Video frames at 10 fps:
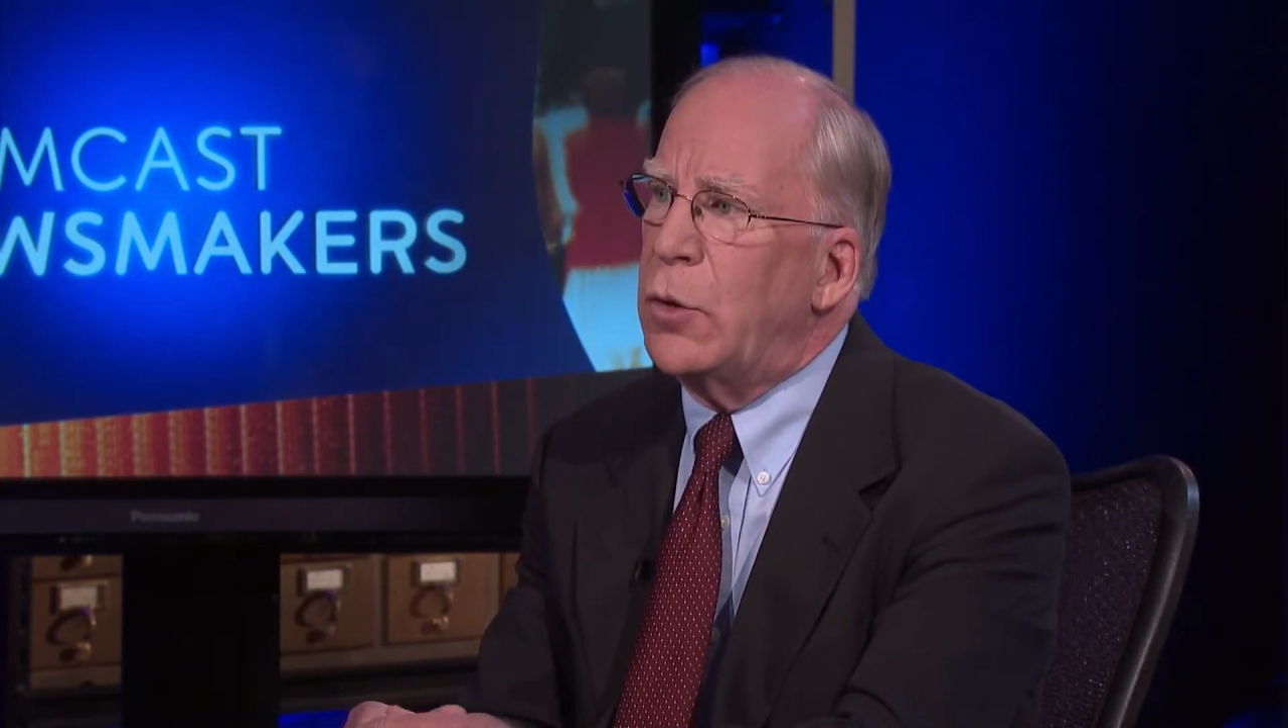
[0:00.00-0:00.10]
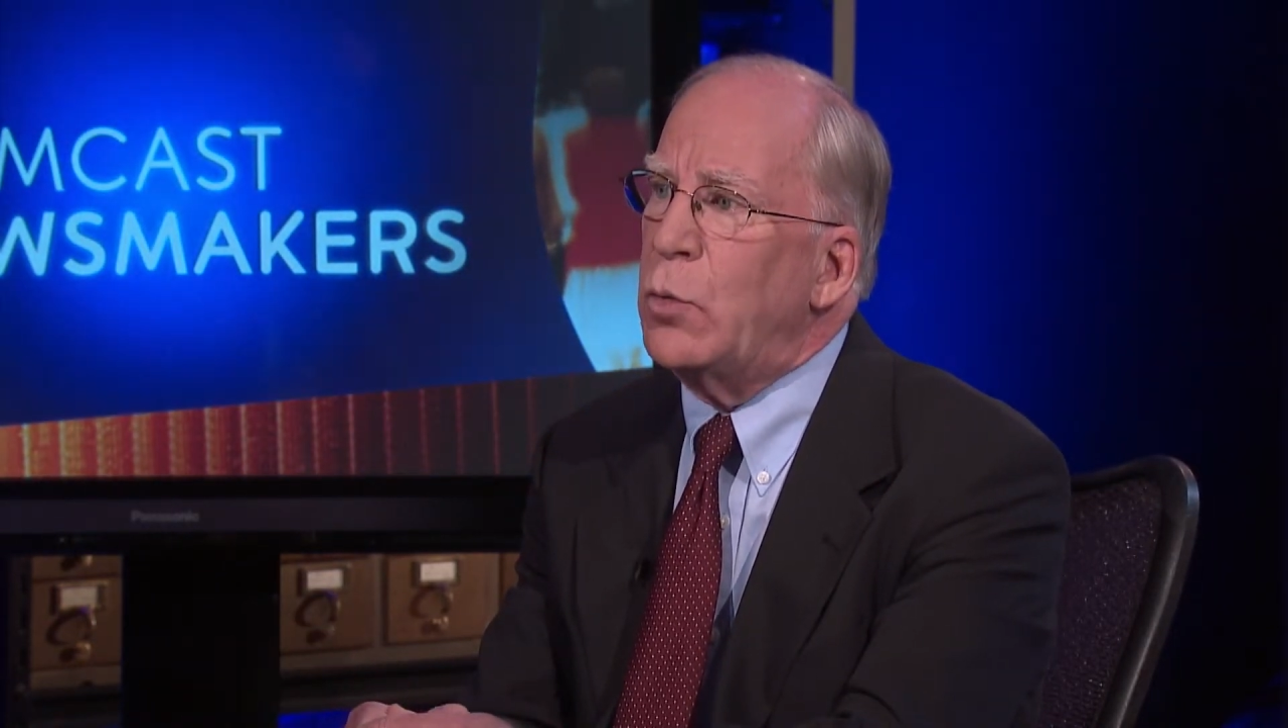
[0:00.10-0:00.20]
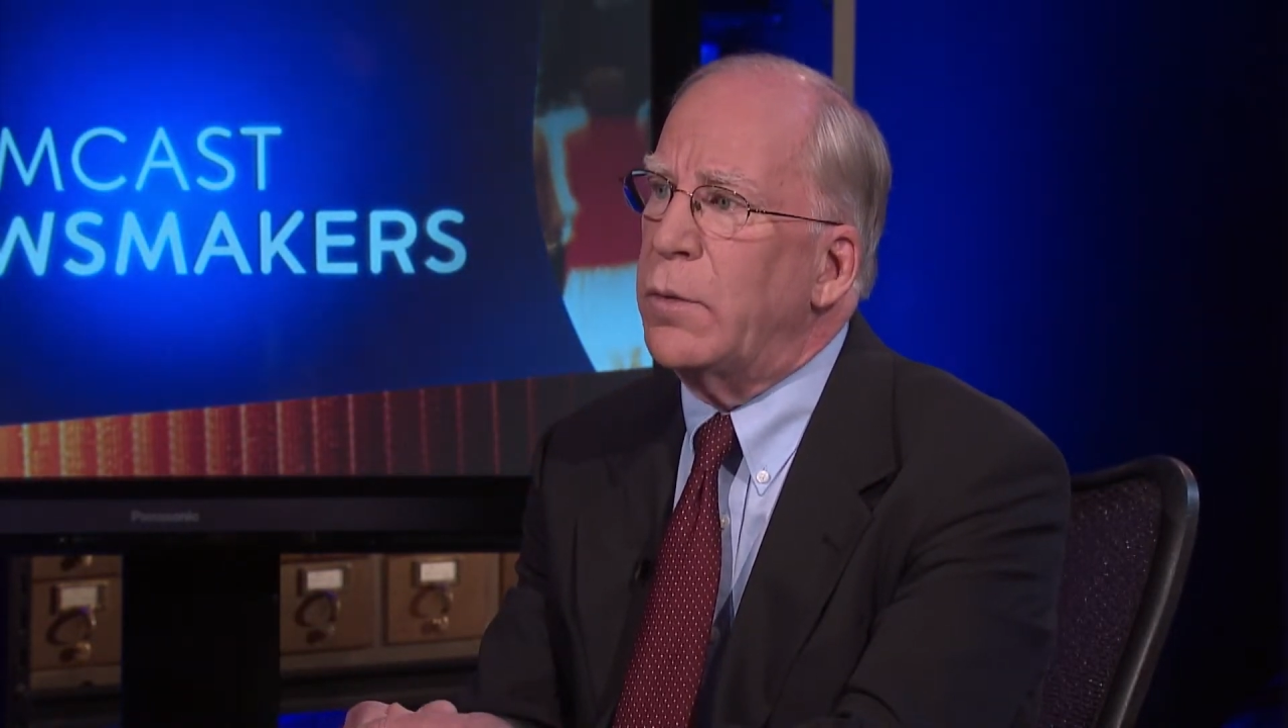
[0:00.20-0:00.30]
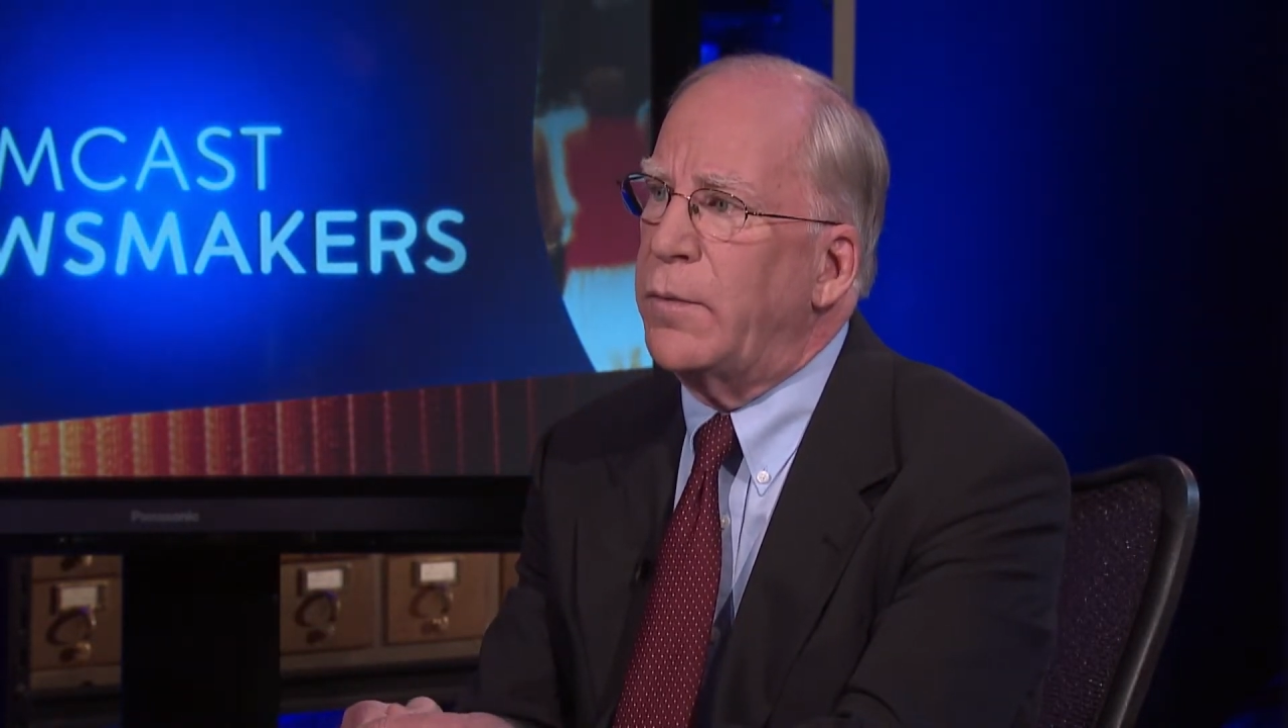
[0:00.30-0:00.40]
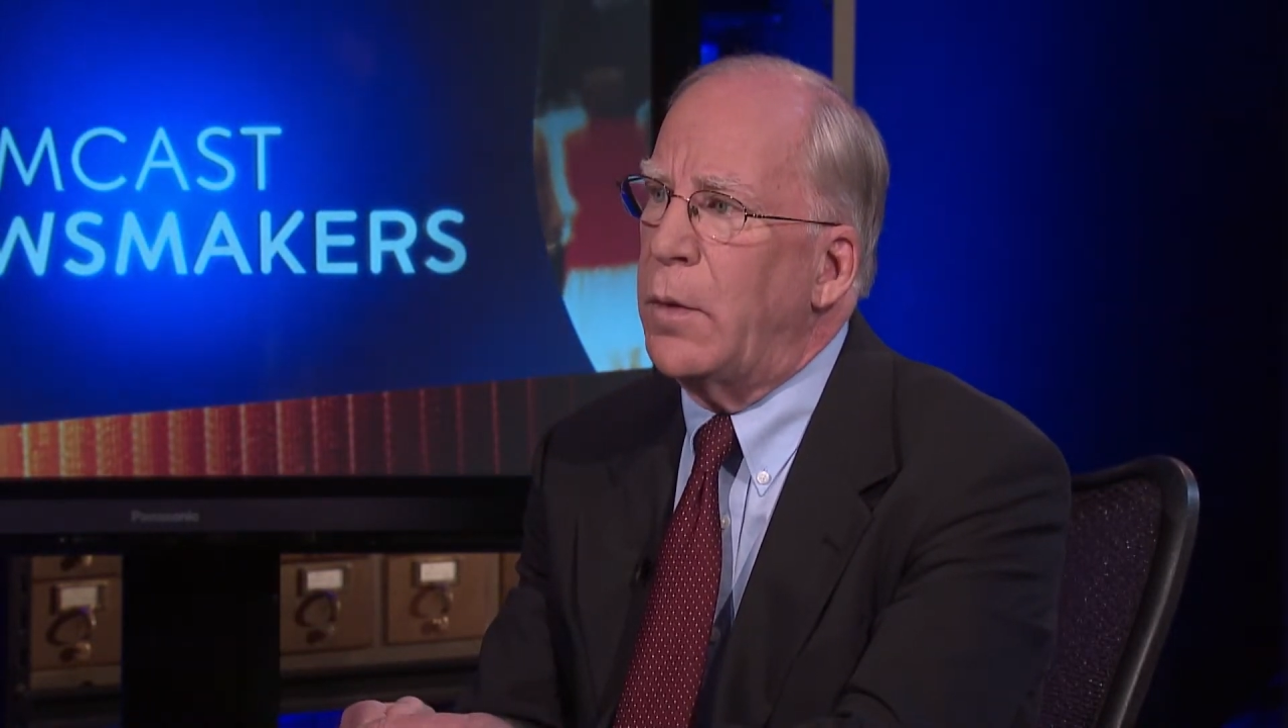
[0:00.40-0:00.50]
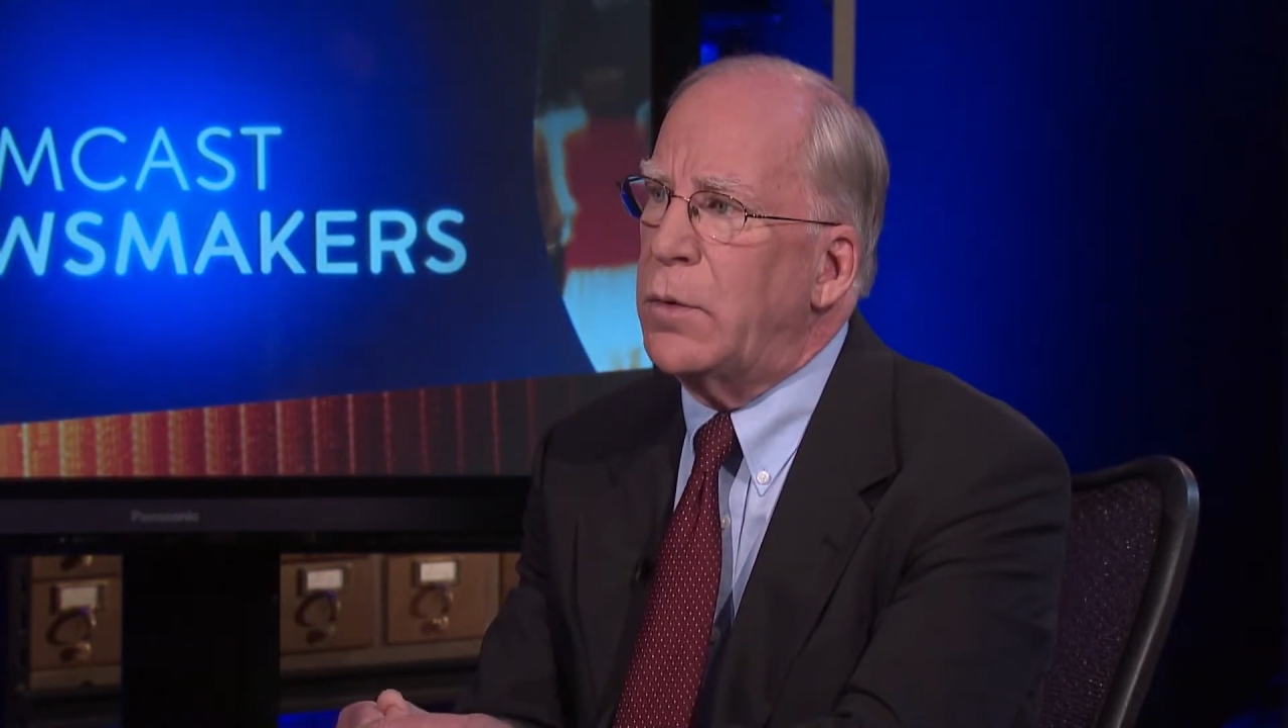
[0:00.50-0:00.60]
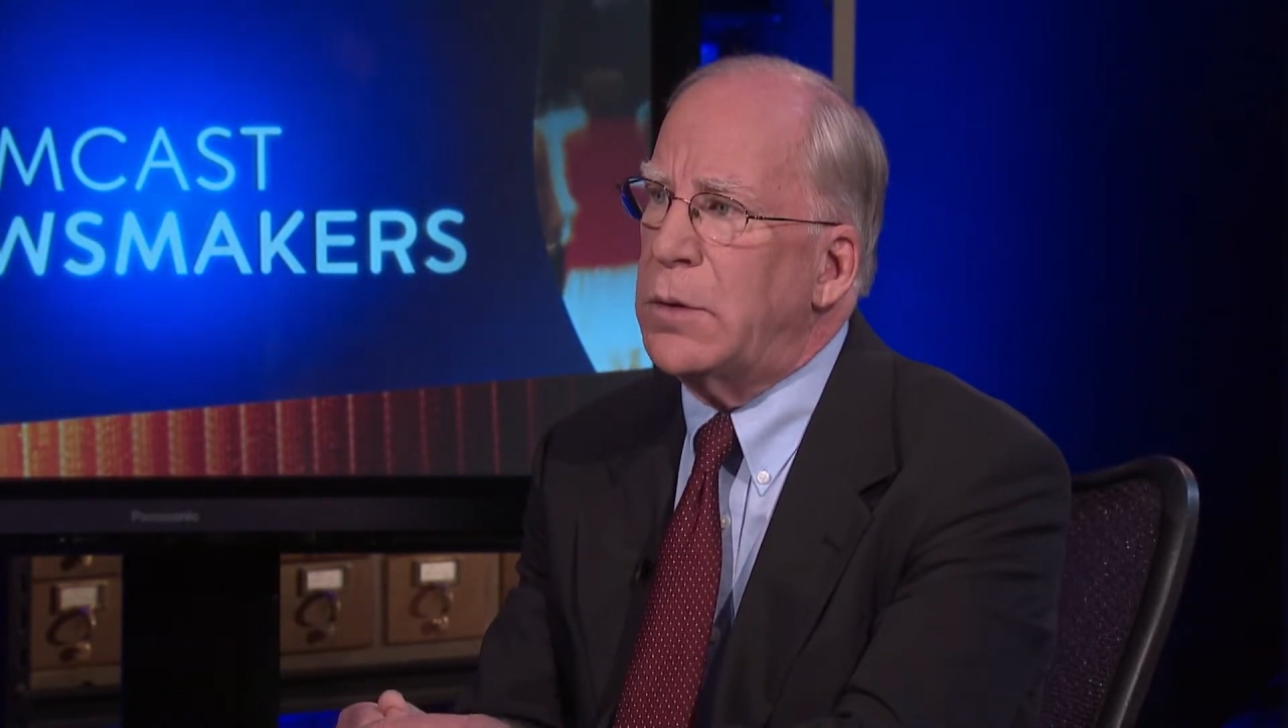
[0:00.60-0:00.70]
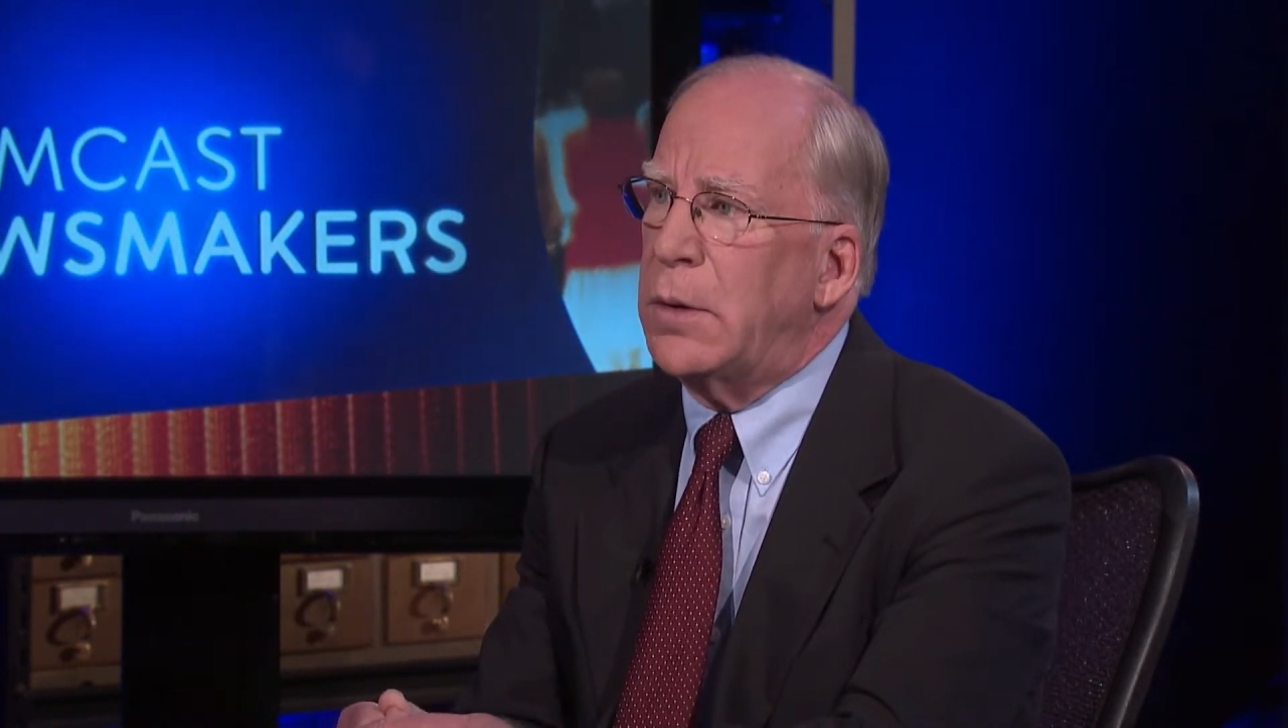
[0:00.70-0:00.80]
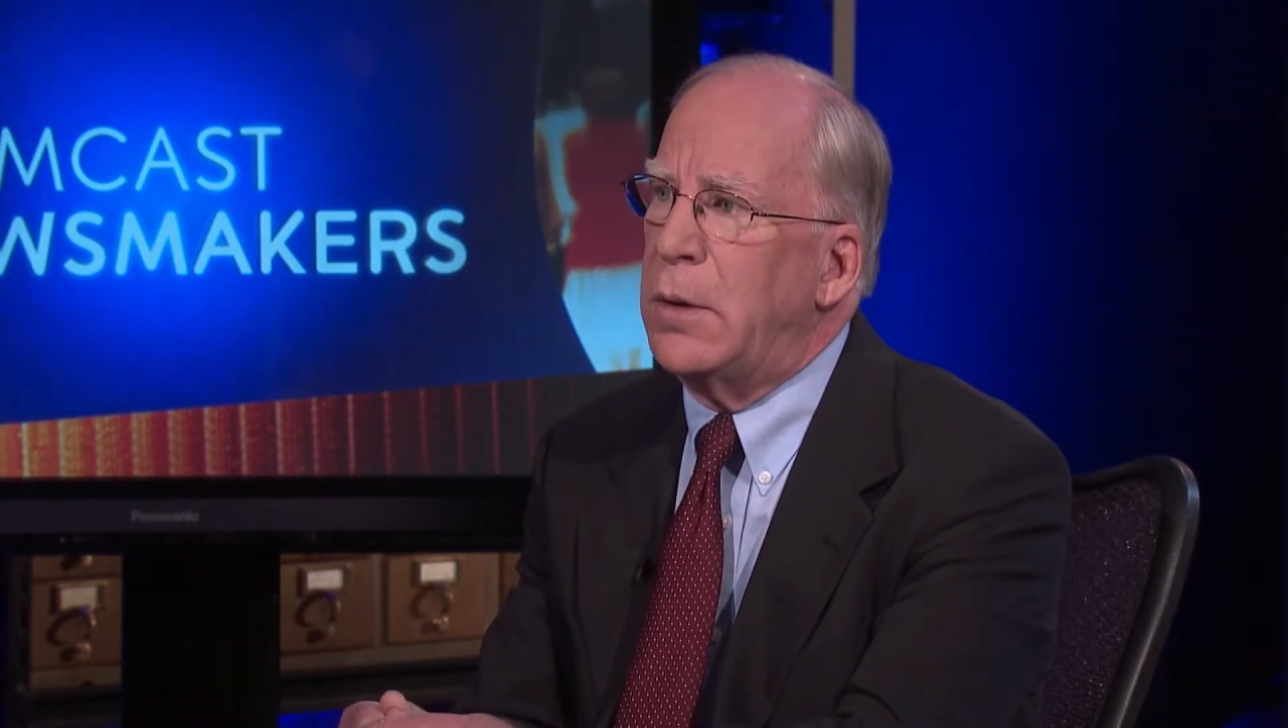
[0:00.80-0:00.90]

newer folks,